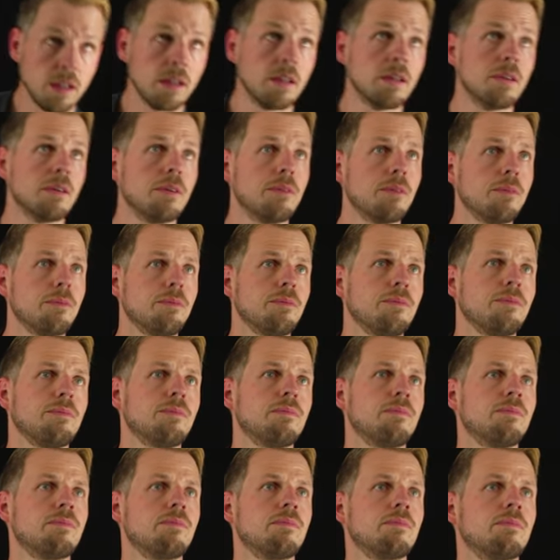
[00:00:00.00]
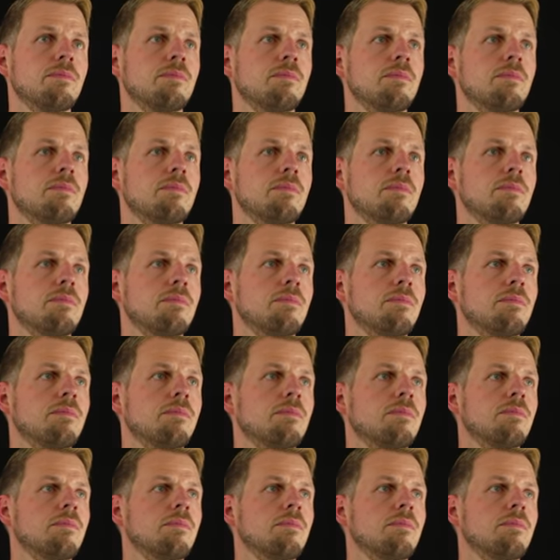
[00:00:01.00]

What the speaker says: Nothing is said.